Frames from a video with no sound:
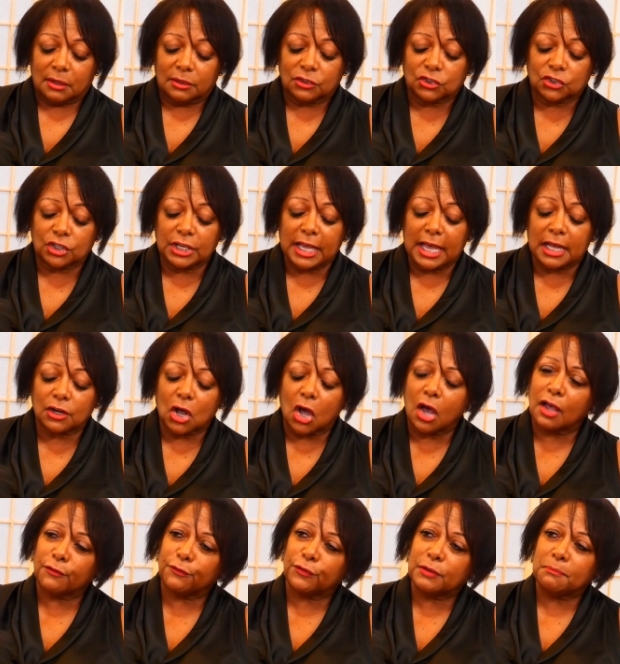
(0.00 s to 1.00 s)
She had
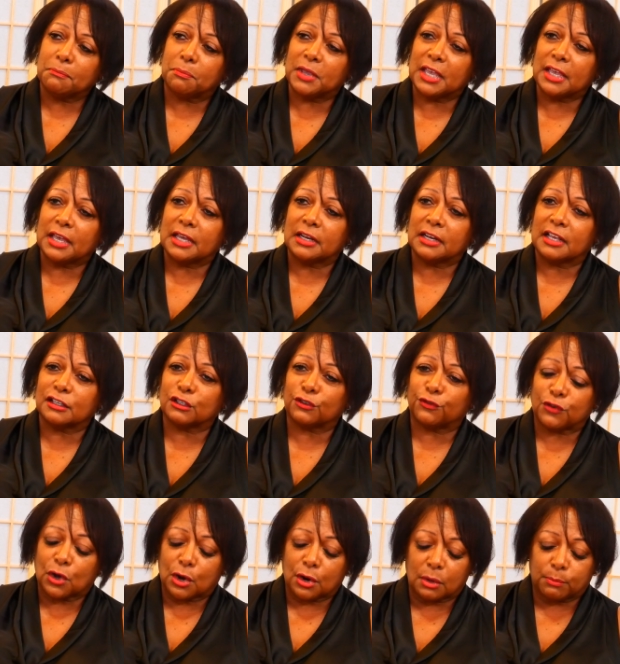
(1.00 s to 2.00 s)
often been as
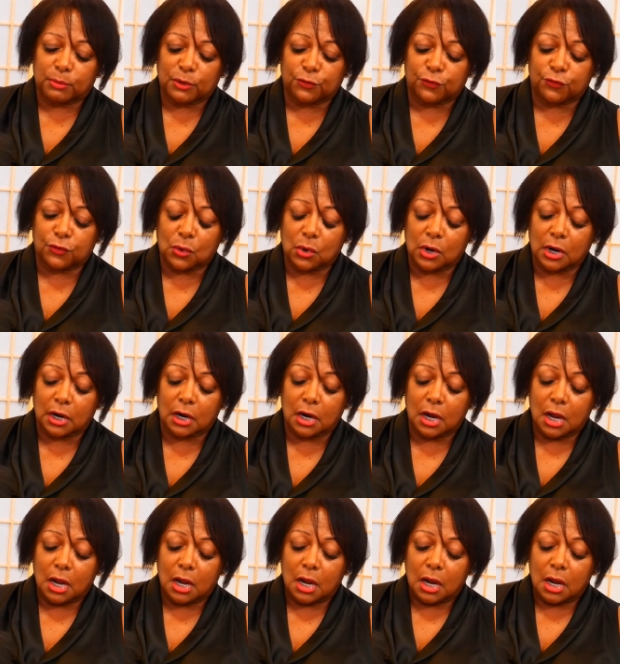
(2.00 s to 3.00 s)
far before